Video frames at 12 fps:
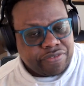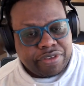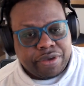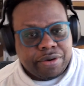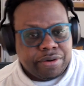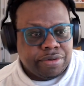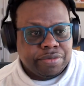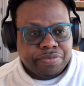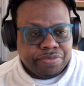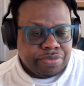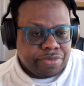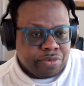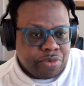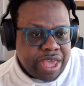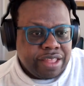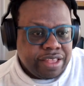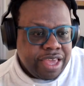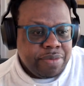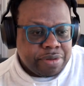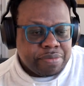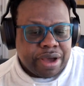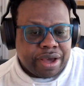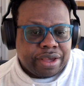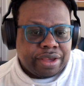So we have to keep in
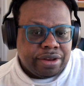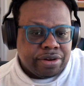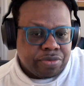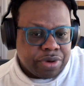mind